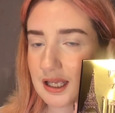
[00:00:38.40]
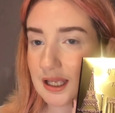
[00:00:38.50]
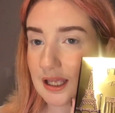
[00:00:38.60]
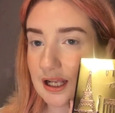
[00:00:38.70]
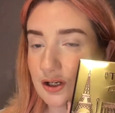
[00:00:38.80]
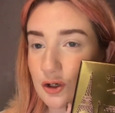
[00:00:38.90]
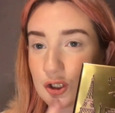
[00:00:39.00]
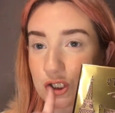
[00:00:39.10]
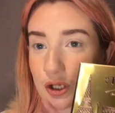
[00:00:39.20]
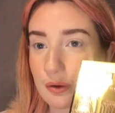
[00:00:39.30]
It looks
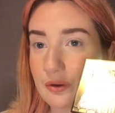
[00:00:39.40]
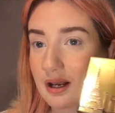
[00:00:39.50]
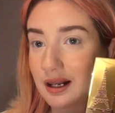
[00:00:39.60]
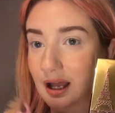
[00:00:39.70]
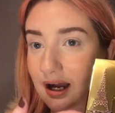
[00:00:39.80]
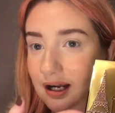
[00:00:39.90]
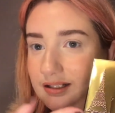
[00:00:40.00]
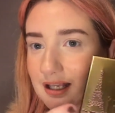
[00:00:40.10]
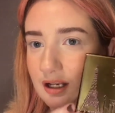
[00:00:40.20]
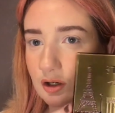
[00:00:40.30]
so luxe,
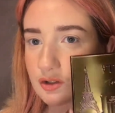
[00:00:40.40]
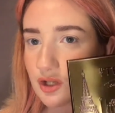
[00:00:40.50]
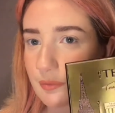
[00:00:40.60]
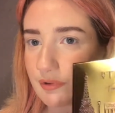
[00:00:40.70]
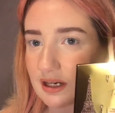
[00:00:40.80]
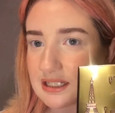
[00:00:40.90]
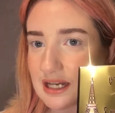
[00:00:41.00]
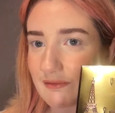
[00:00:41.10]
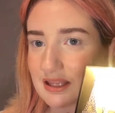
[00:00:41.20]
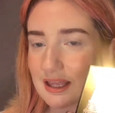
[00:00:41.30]
it looks so pretty and
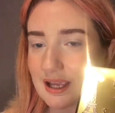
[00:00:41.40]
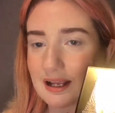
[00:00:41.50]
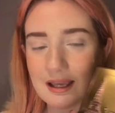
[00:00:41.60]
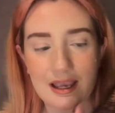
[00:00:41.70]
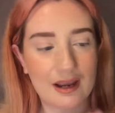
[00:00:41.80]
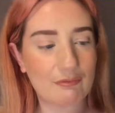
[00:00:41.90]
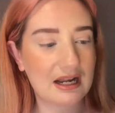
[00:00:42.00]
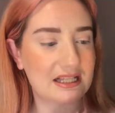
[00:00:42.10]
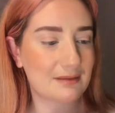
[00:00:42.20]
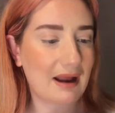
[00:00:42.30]
everything. It really
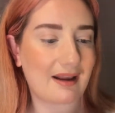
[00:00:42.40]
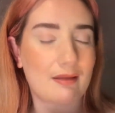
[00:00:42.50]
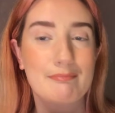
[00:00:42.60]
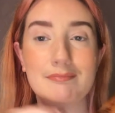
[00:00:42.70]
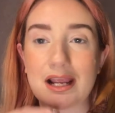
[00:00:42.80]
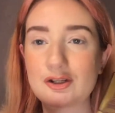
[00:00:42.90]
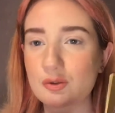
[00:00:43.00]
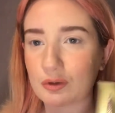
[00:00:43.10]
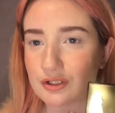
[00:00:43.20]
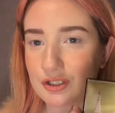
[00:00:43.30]
is a palette that makes you
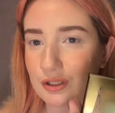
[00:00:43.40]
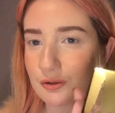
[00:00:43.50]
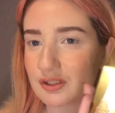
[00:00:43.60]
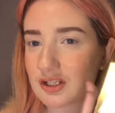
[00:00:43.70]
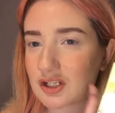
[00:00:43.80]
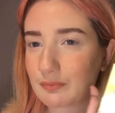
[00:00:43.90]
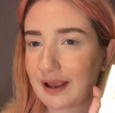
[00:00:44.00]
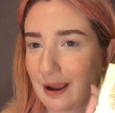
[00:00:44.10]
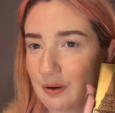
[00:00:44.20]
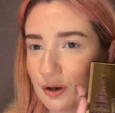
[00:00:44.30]
want to use it just by
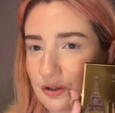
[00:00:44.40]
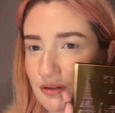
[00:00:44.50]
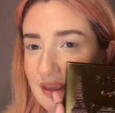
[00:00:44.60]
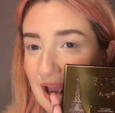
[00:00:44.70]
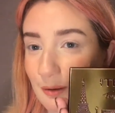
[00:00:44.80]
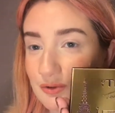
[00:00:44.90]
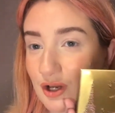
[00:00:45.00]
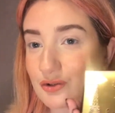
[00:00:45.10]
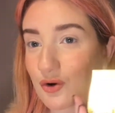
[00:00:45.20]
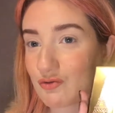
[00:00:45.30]
how it looks on the
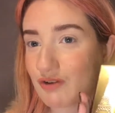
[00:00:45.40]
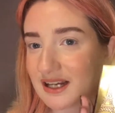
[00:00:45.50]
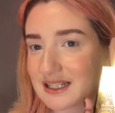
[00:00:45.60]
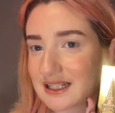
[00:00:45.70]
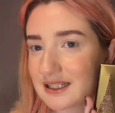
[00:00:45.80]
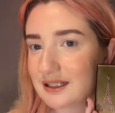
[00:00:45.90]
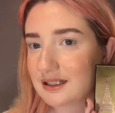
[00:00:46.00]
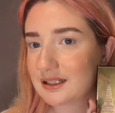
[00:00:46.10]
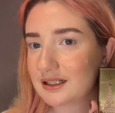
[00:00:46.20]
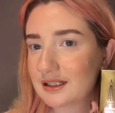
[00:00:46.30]
outside already.
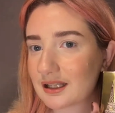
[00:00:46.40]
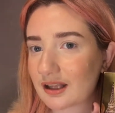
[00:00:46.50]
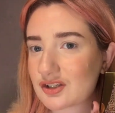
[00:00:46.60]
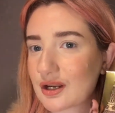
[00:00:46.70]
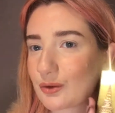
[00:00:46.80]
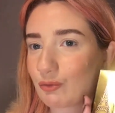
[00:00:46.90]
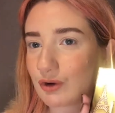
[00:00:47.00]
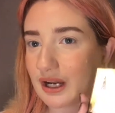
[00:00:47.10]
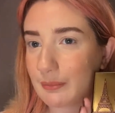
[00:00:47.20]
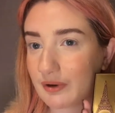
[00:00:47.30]
I just think it's a
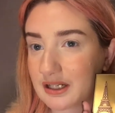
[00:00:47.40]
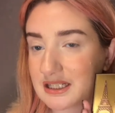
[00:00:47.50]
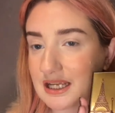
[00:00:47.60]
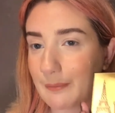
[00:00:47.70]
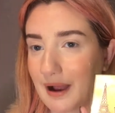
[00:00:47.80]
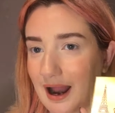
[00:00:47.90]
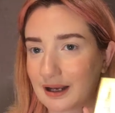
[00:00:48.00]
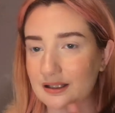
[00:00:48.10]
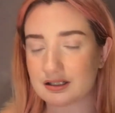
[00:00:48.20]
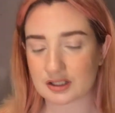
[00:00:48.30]
really pretty
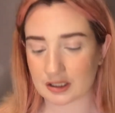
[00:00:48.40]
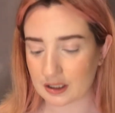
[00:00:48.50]
palette.